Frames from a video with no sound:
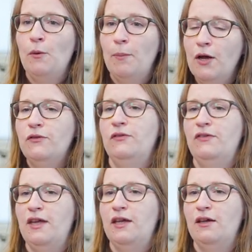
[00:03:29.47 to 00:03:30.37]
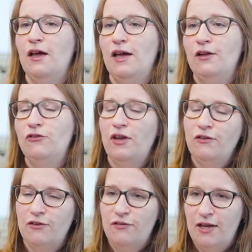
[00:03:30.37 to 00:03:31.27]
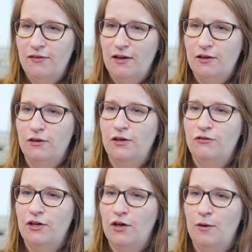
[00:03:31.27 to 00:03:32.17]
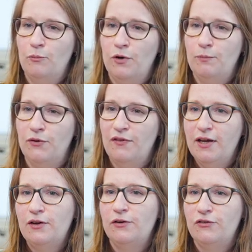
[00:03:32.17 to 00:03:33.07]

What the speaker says: but the changes in technology come with particular